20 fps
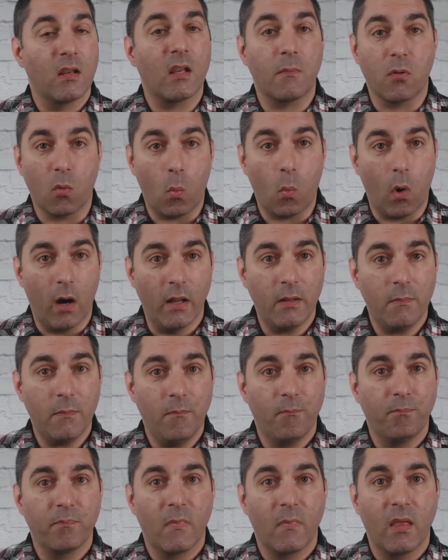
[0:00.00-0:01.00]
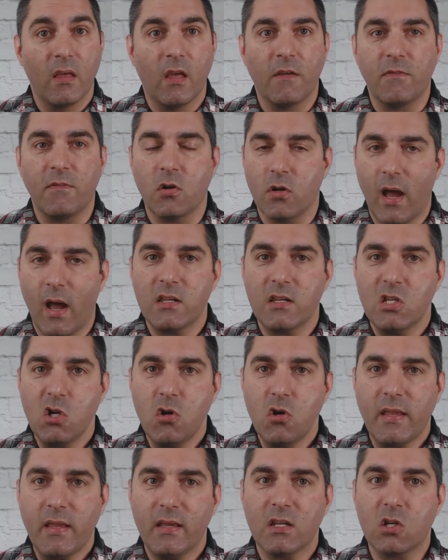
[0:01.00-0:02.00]
Number 1, if you're not
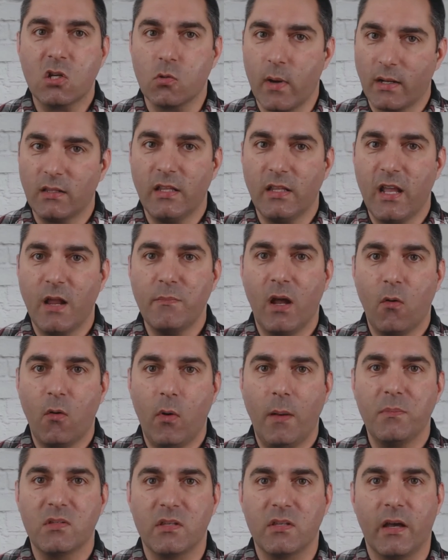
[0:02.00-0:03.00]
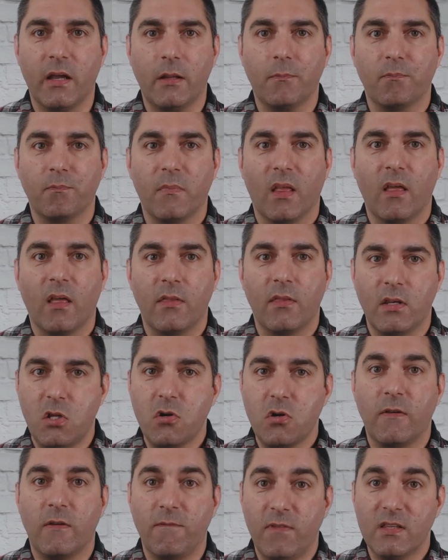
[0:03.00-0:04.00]
tuning in directly on my website, then
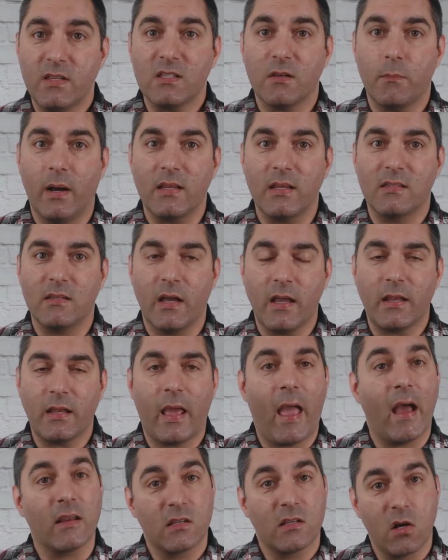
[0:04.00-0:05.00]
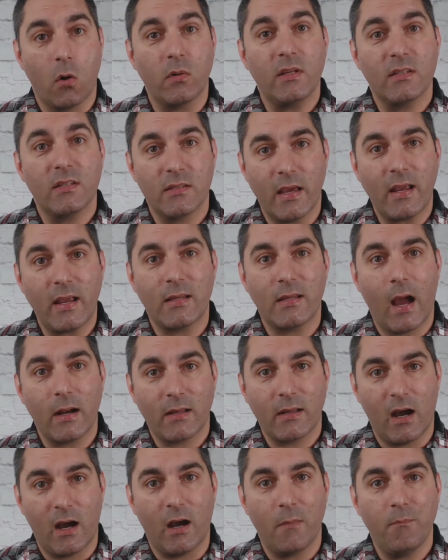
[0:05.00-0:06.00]
you can visit my site at
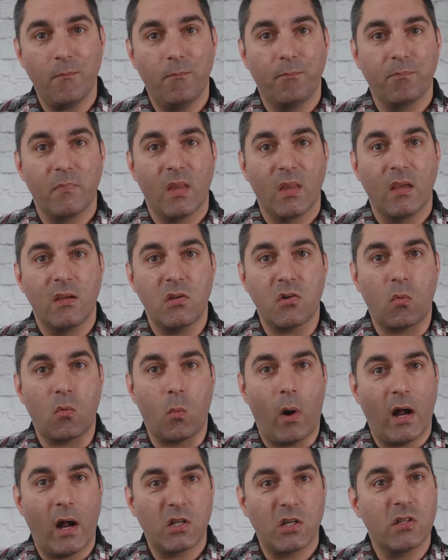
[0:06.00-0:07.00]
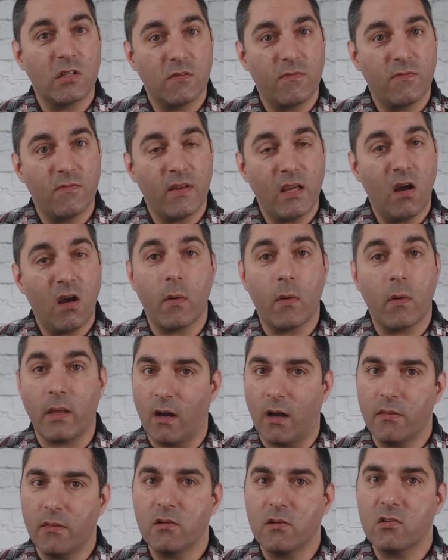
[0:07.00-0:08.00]
tonyzenk.com. You can watch this video
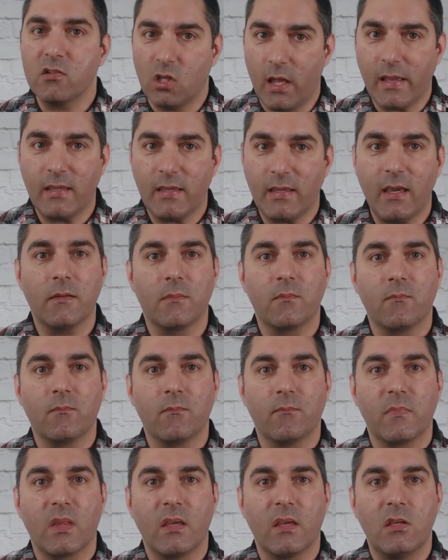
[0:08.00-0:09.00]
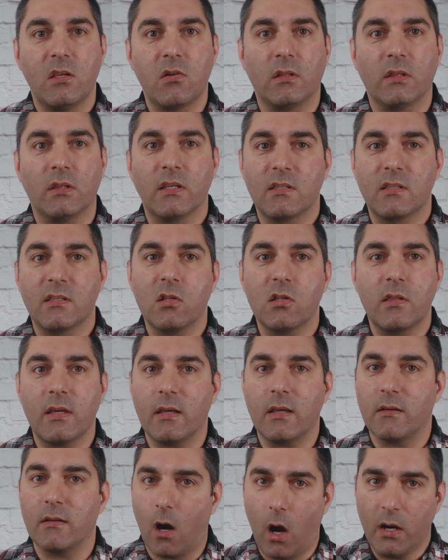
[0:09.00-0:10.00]
and others like it. You can listen to
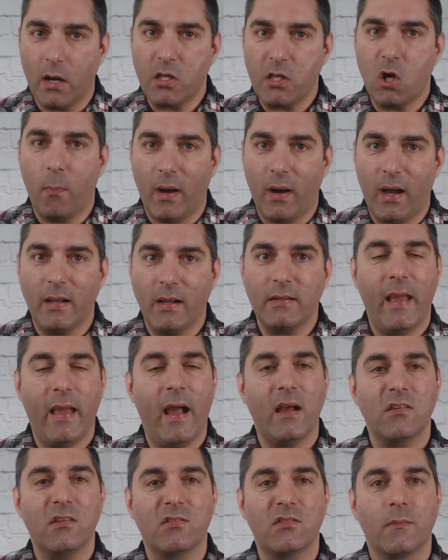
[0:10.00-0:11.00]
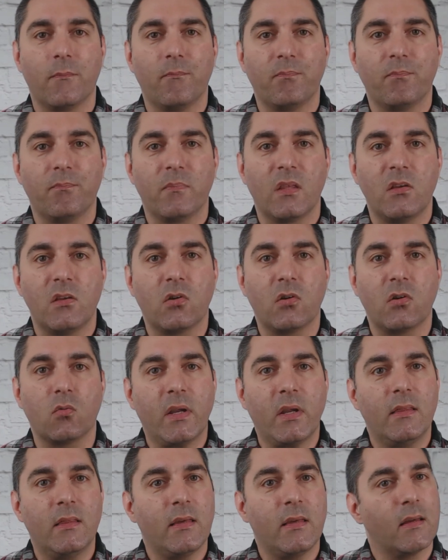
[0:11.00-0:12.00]
the audio podcast. You can
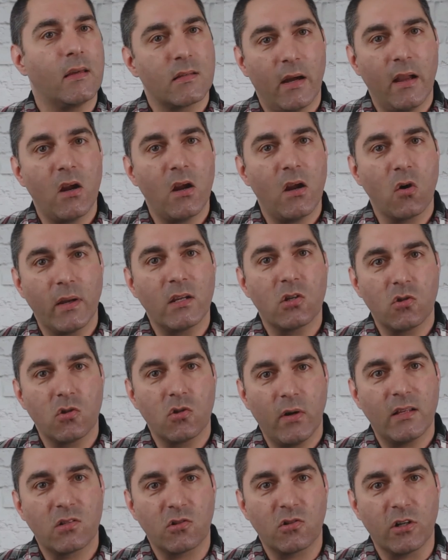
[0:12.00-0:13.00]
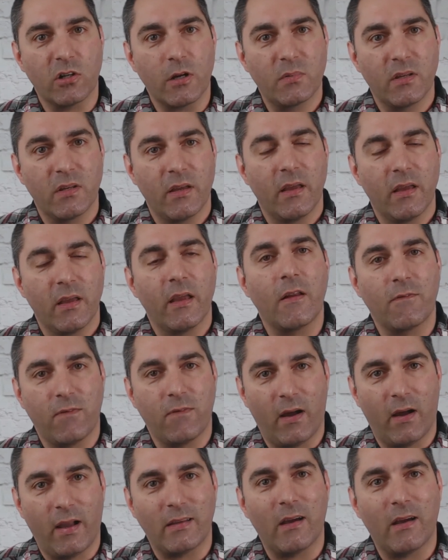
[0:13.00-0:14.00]
read the entire written transcript and
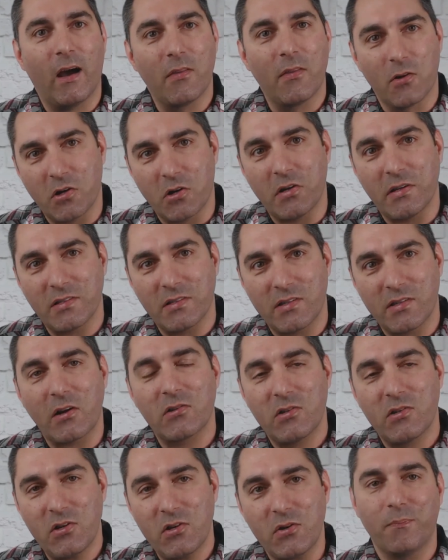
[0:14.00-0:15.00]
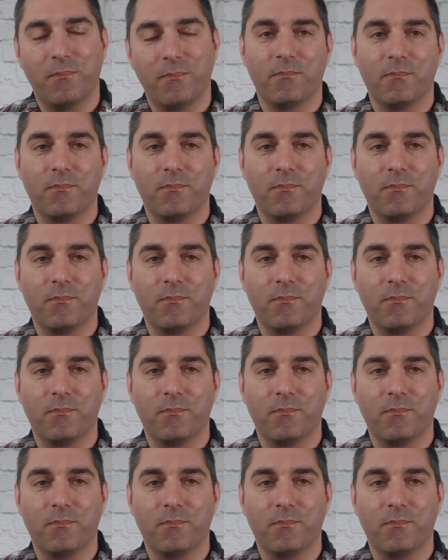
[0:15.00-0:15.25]
find other goodies there too.